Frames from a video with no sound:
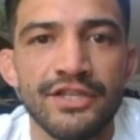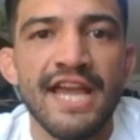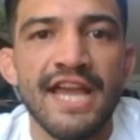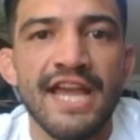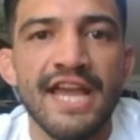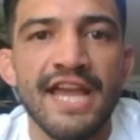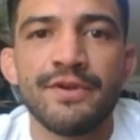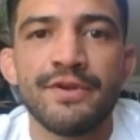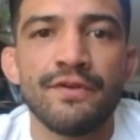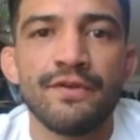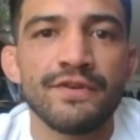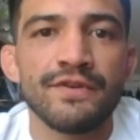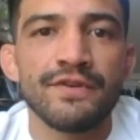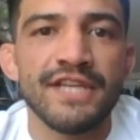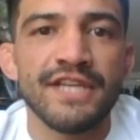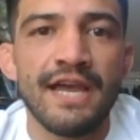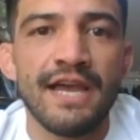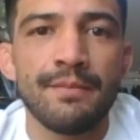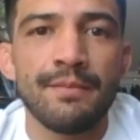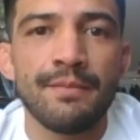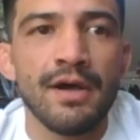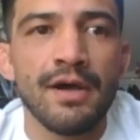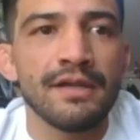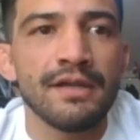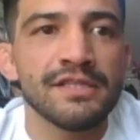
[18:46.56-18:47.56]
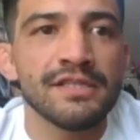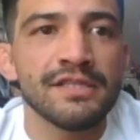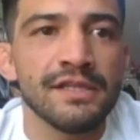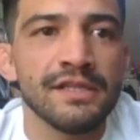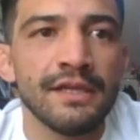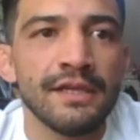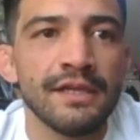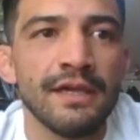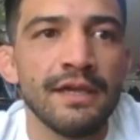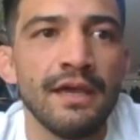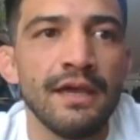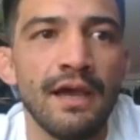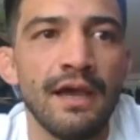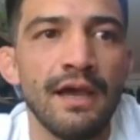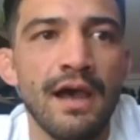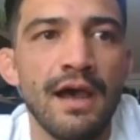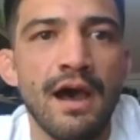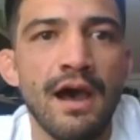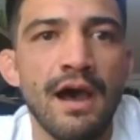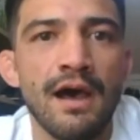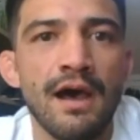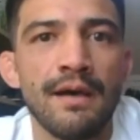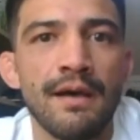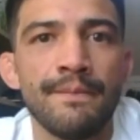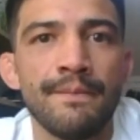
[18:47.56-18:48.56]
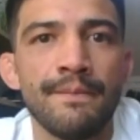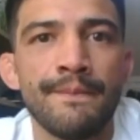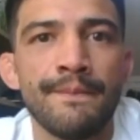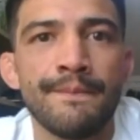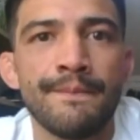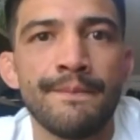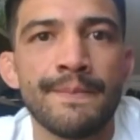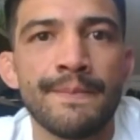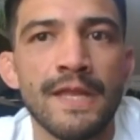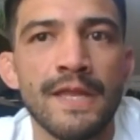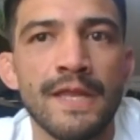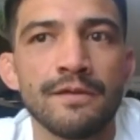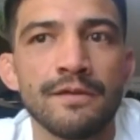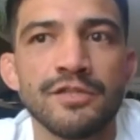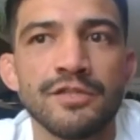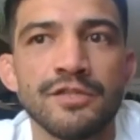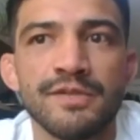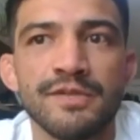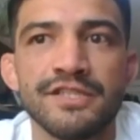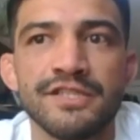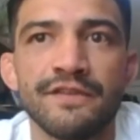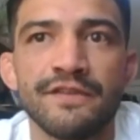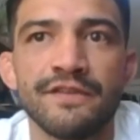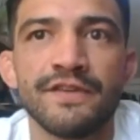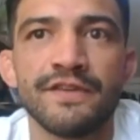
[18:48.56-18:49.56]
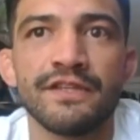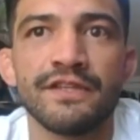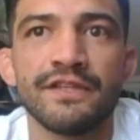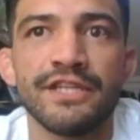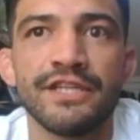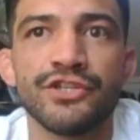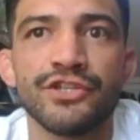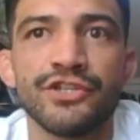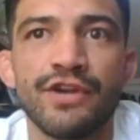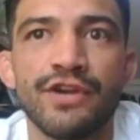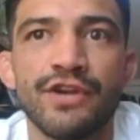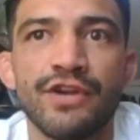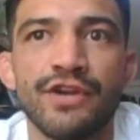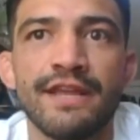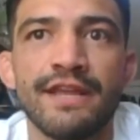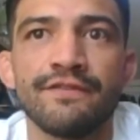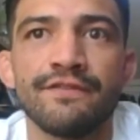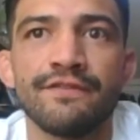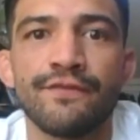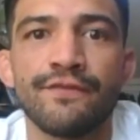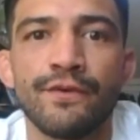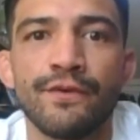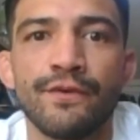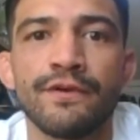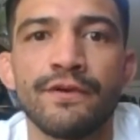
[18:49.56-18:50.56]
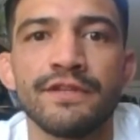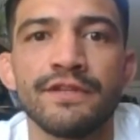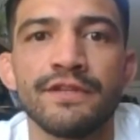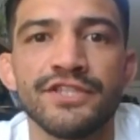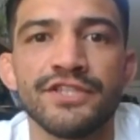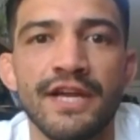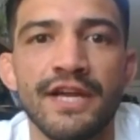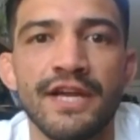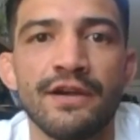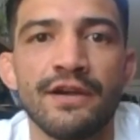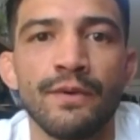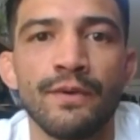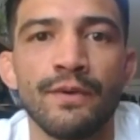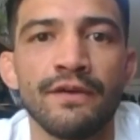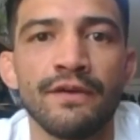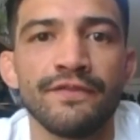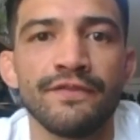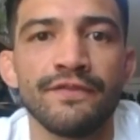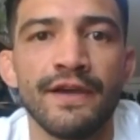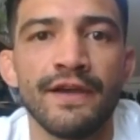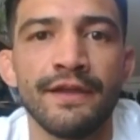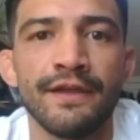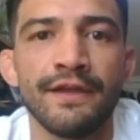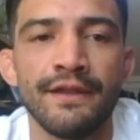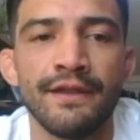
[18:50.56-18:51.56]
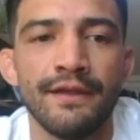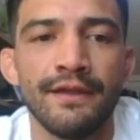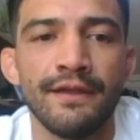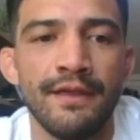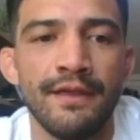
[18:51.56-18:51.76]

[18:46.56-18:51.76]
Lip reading: happened over time, honestly. Specifically training for the Steyerwalt fight.